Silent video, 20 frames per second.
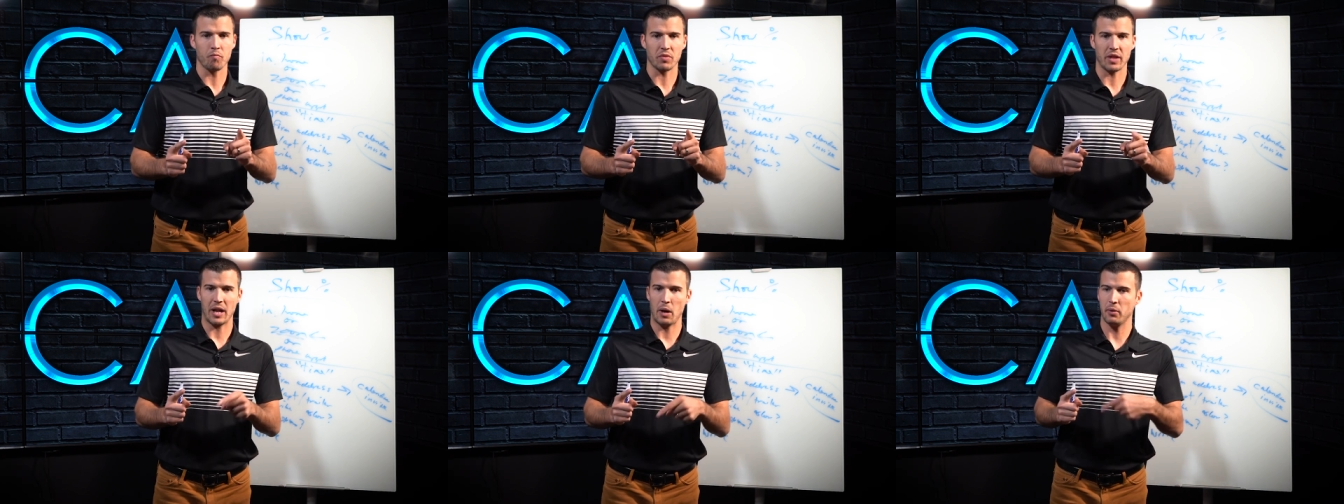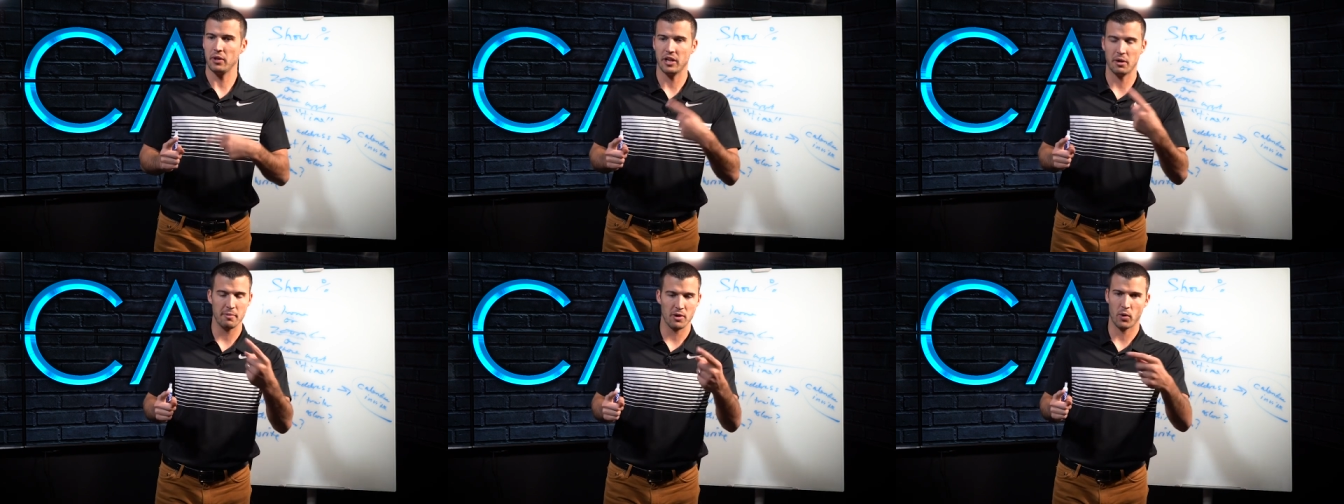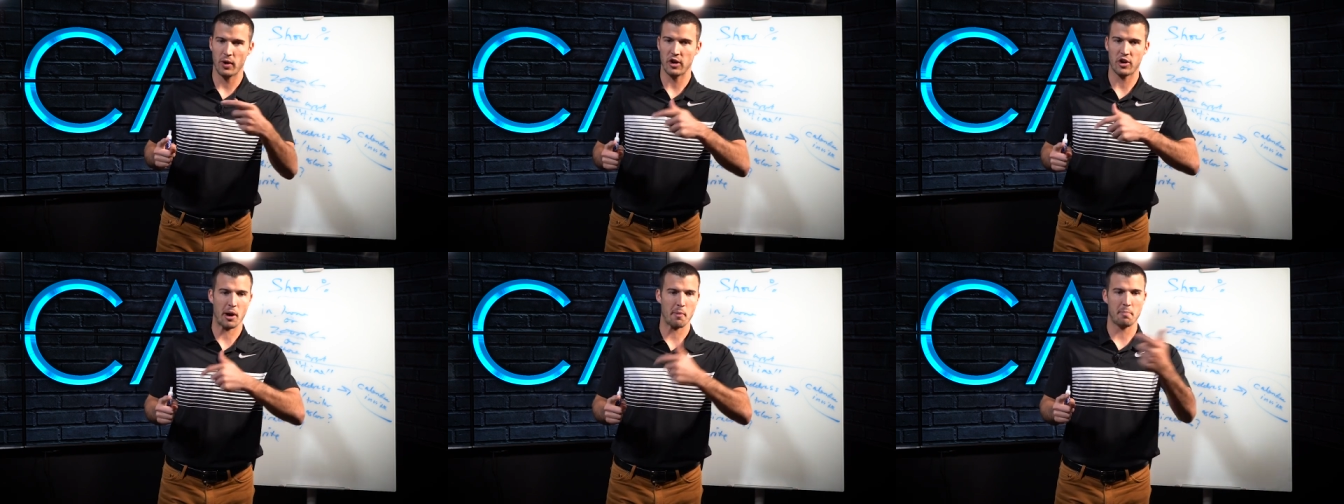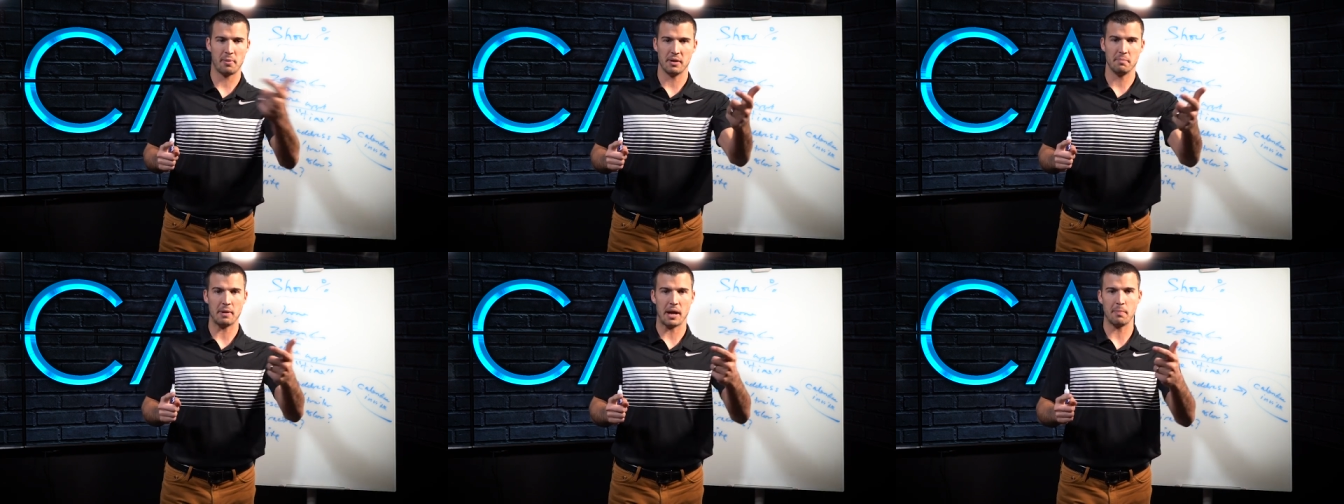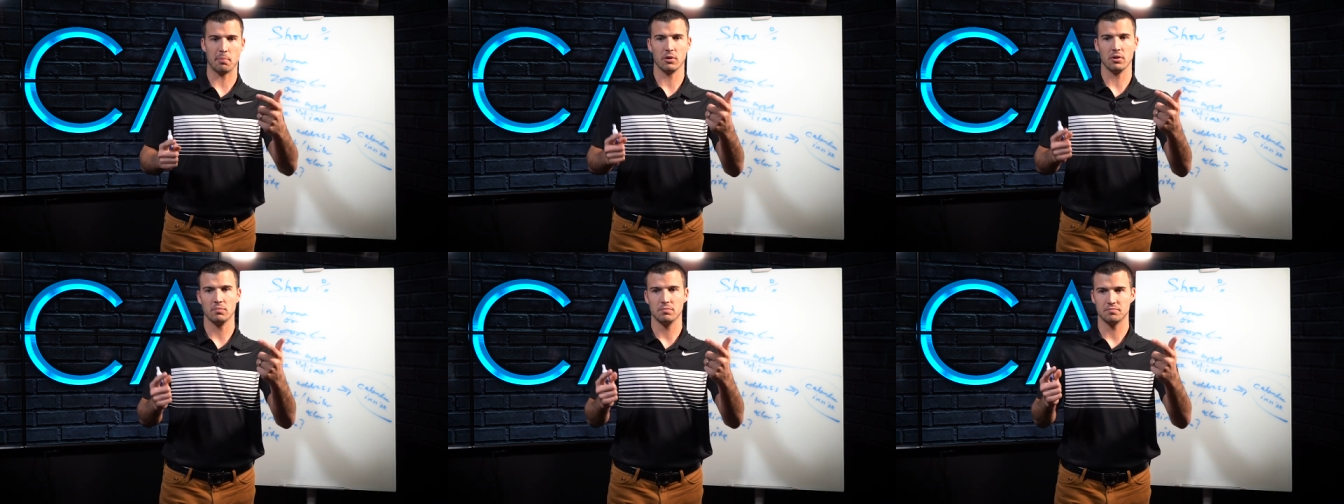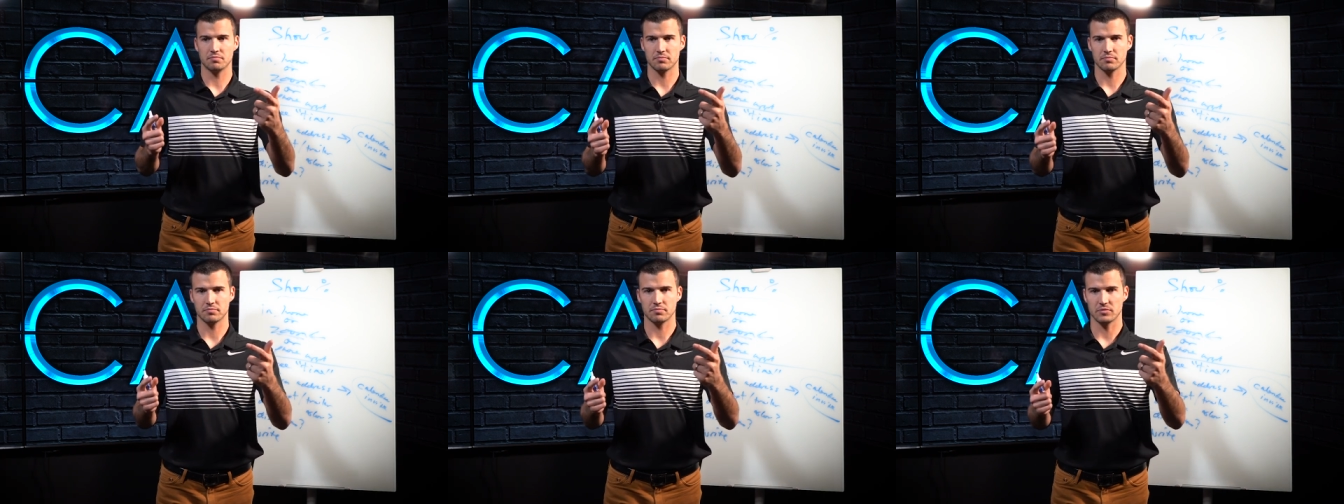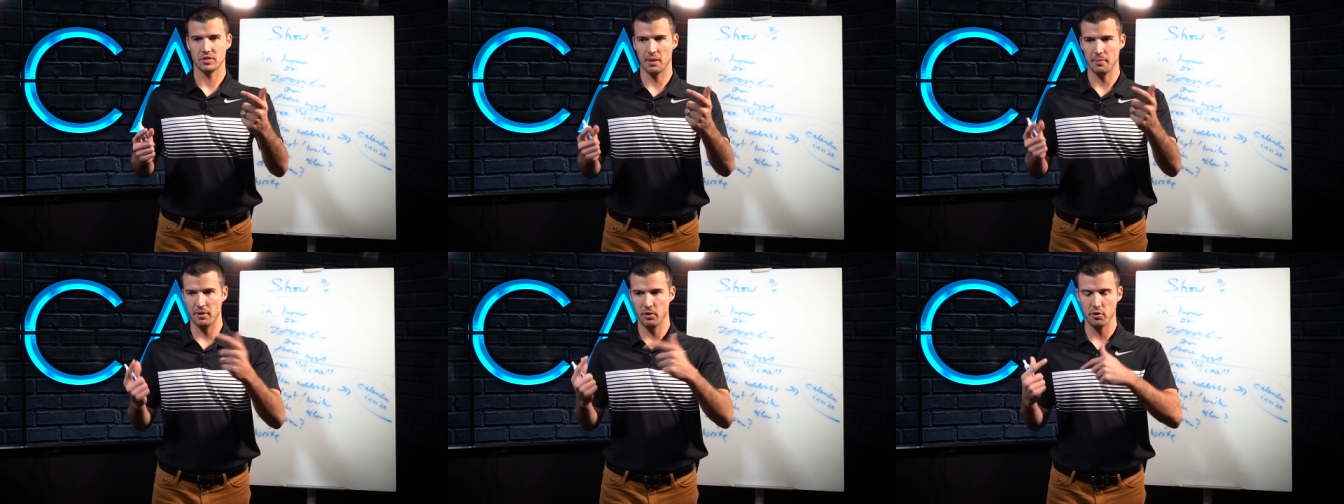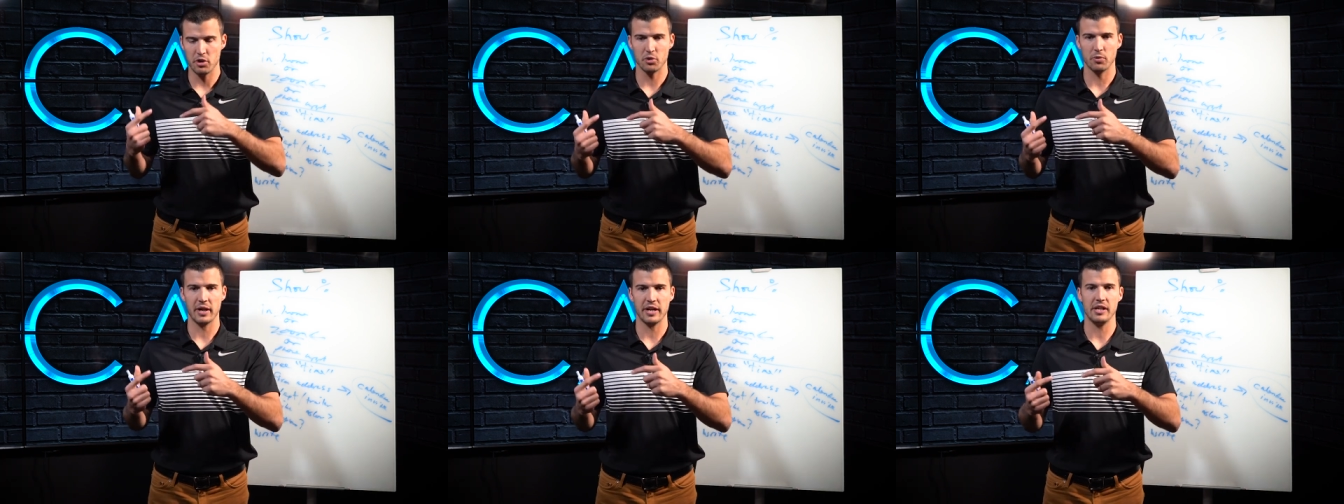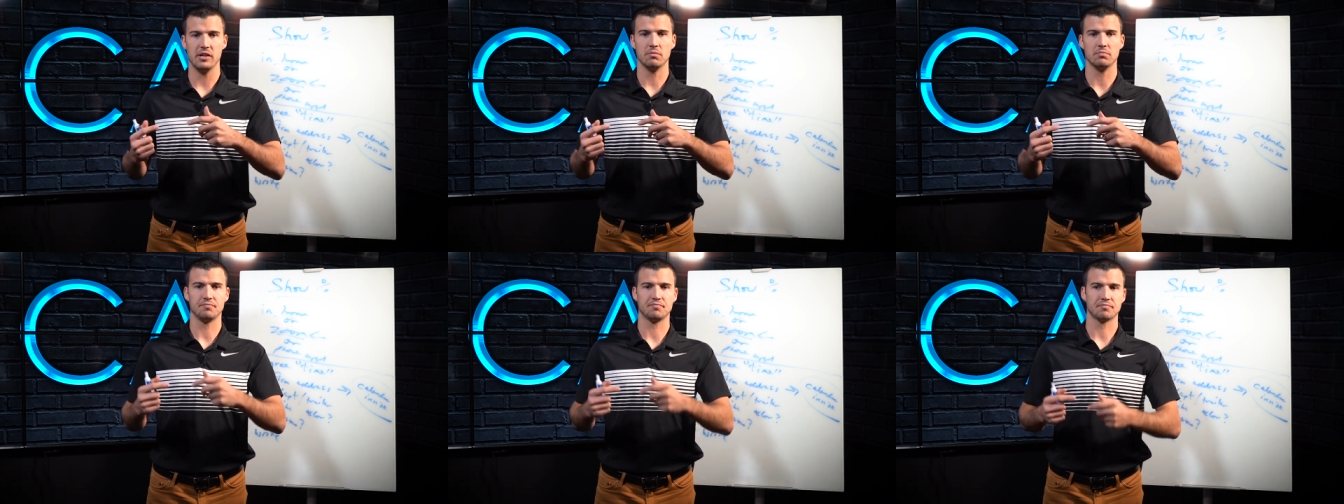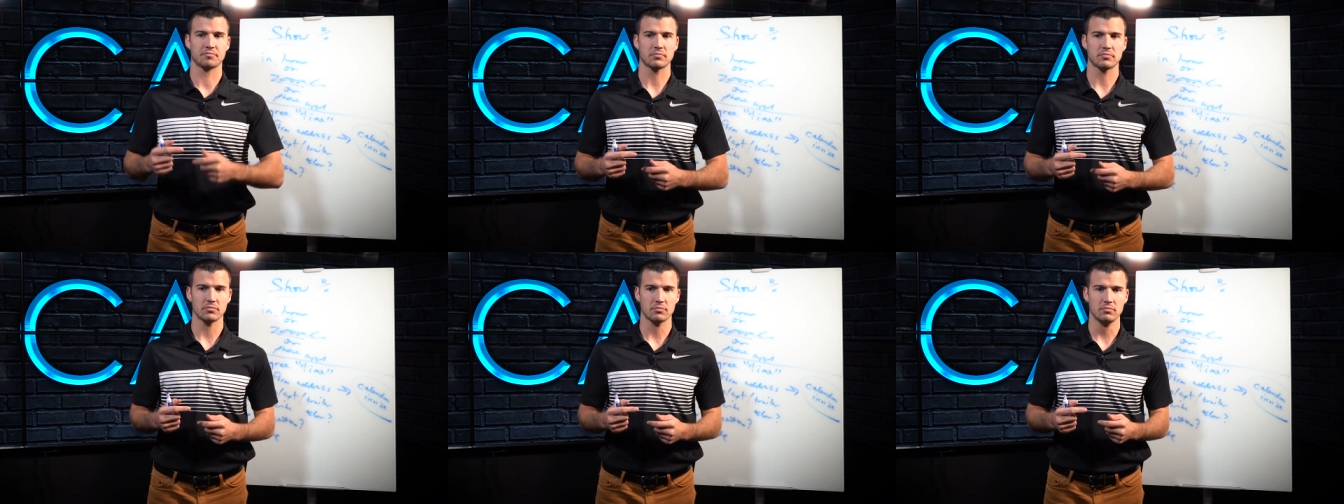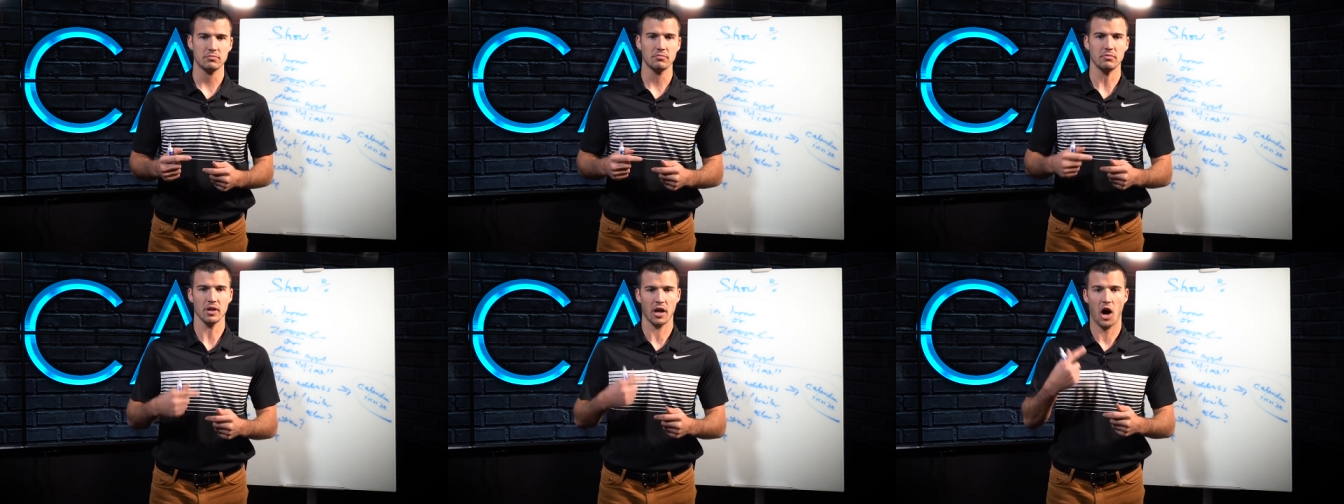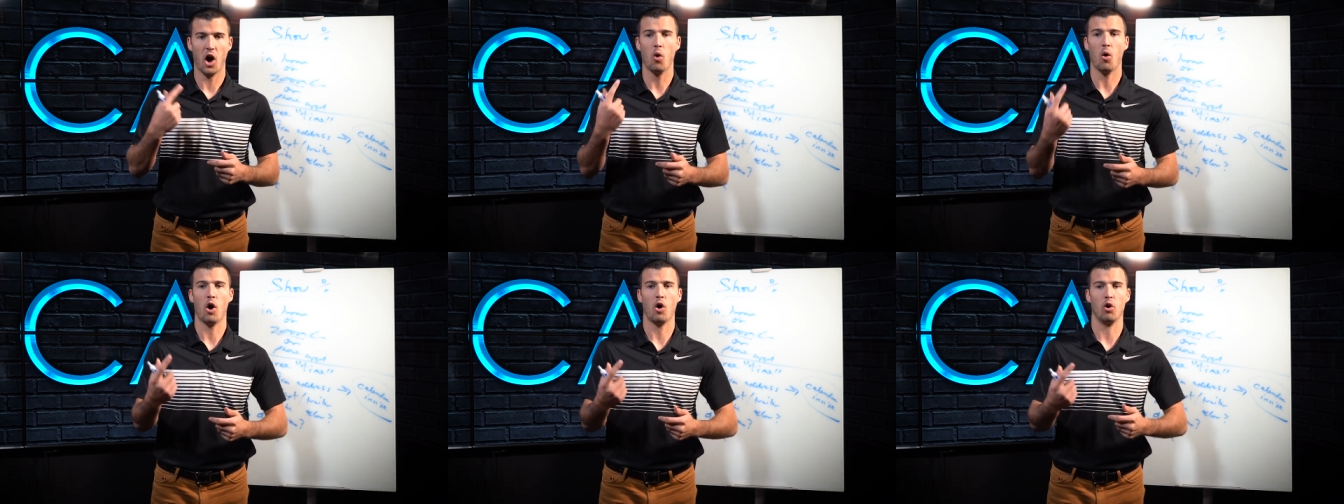and I will let them know, hey, grab a pen and paper. Let me know when you're ready. I'll